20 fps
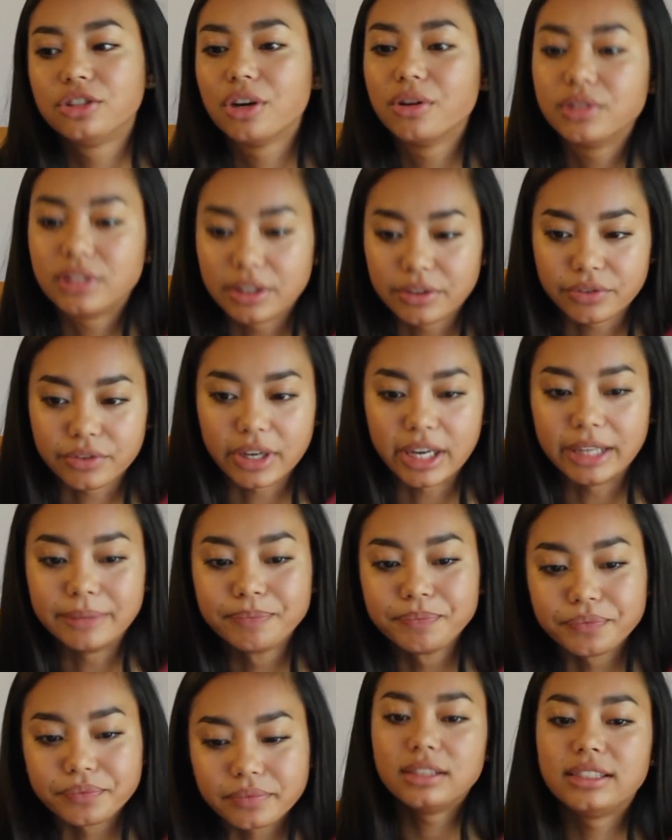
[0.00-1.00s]
different.
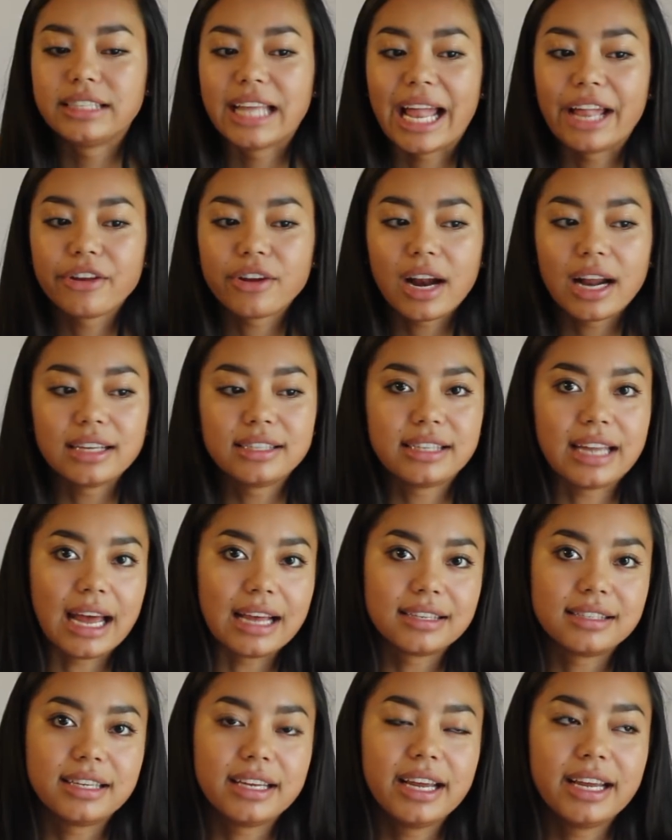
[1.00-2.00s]
Standardized
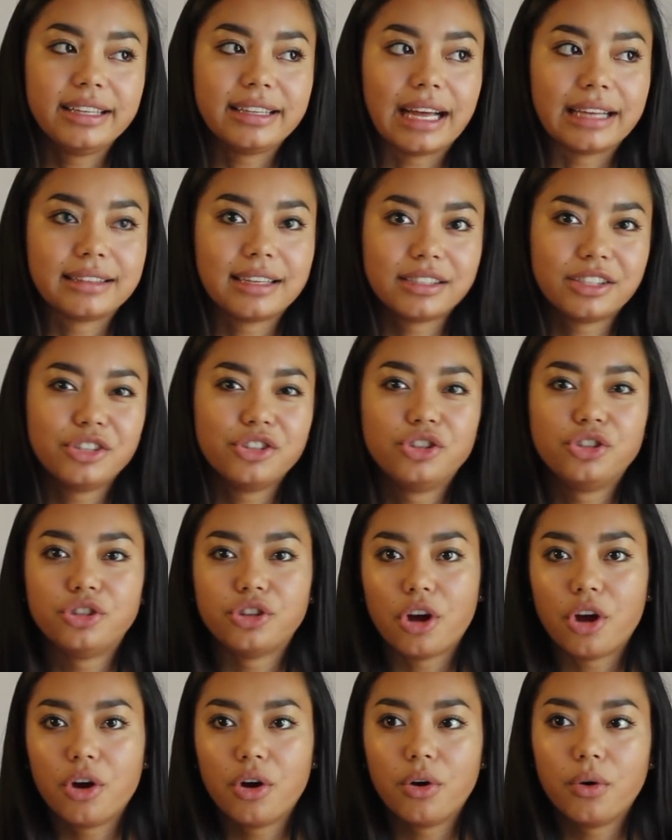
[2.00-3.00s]
testing, that doesn't
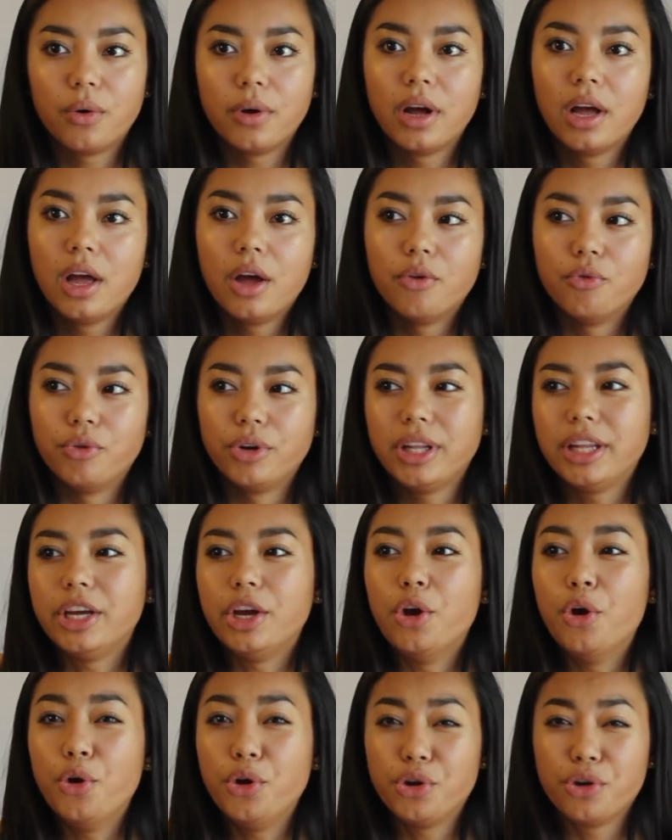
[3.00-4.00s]
show really
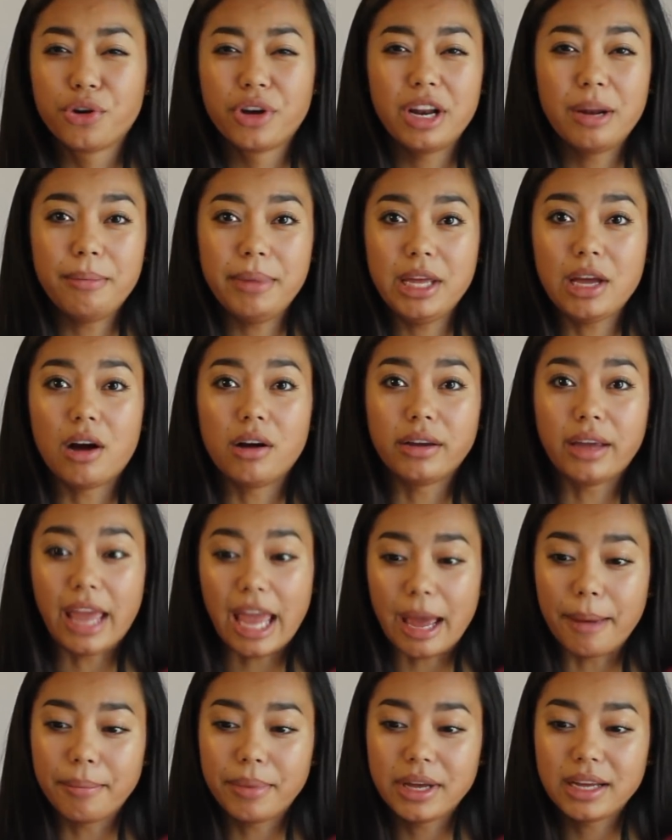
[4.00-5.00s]
who you're going to be on
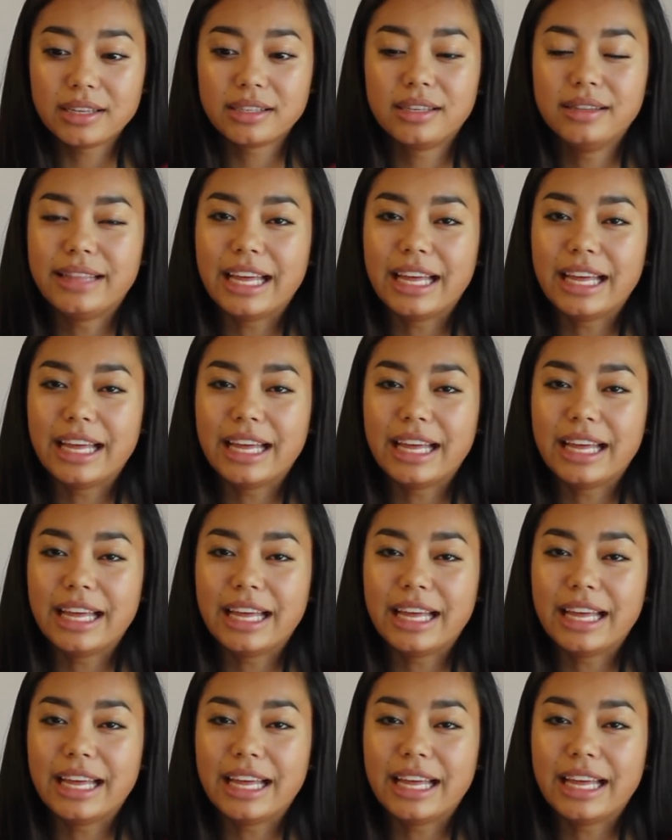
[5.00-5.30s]
campus.